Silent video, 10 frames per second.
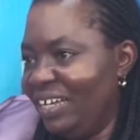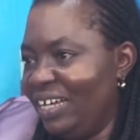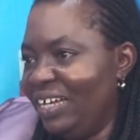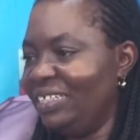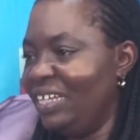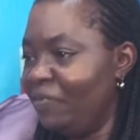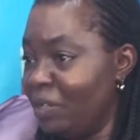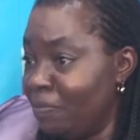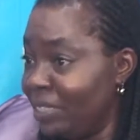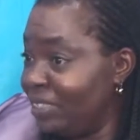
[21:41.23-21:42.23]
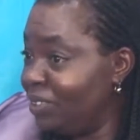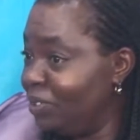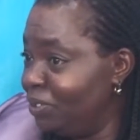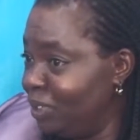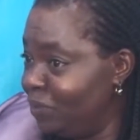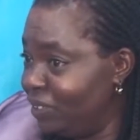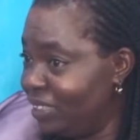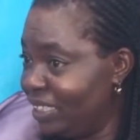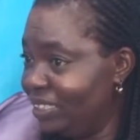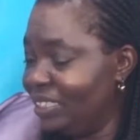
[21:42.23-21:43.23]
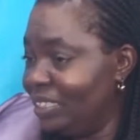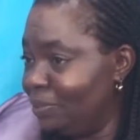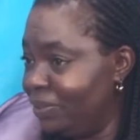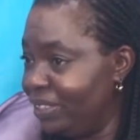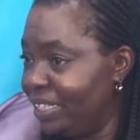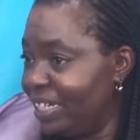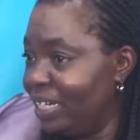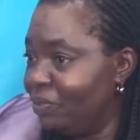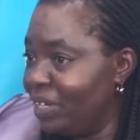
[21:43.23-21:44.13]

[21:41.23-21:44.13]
And if it passes all those four tests, is born again,